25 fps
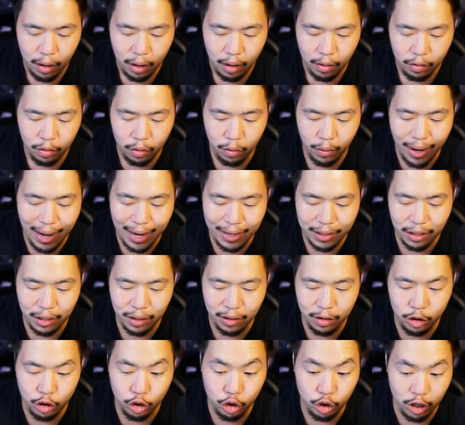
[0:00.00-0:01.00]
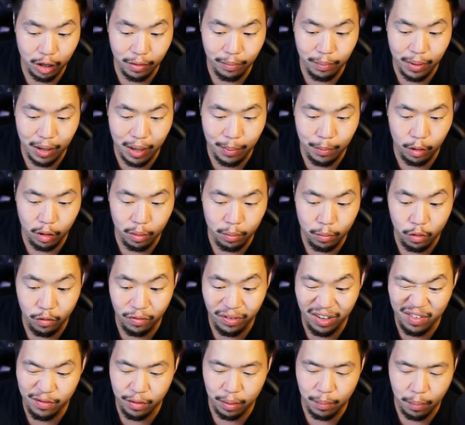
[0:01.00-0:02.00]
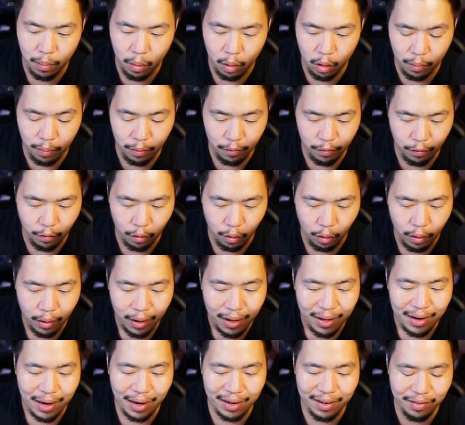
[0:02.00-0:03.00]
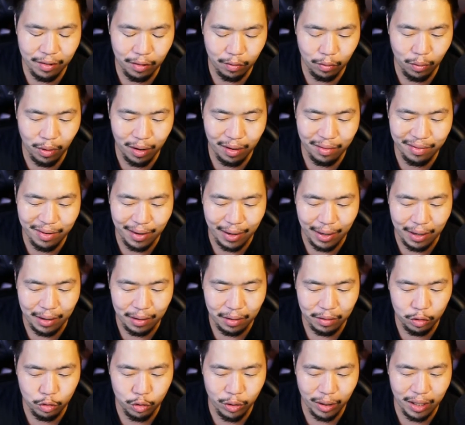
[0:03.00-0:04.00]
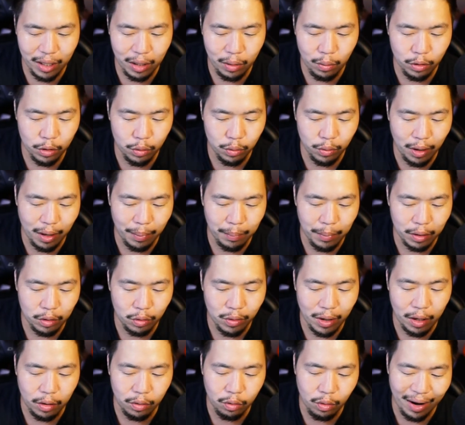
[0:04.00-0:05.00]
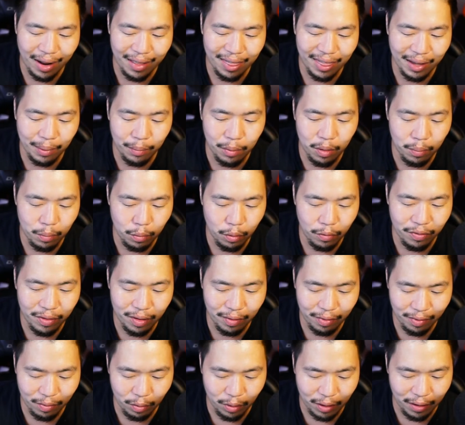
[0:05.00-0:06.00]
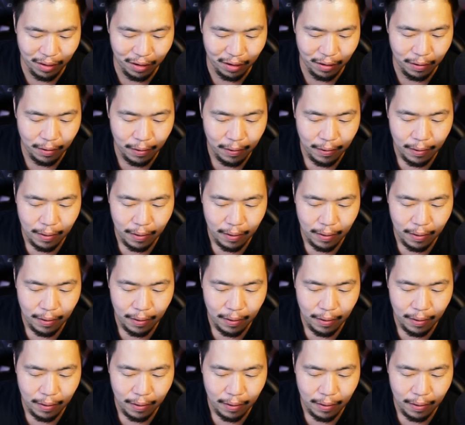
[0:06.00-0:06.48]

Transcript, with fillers: So we actually should have been able to move even more before. Now this is where it's like tricky. Which one am I trying to do? I think I'm gonna move this one here.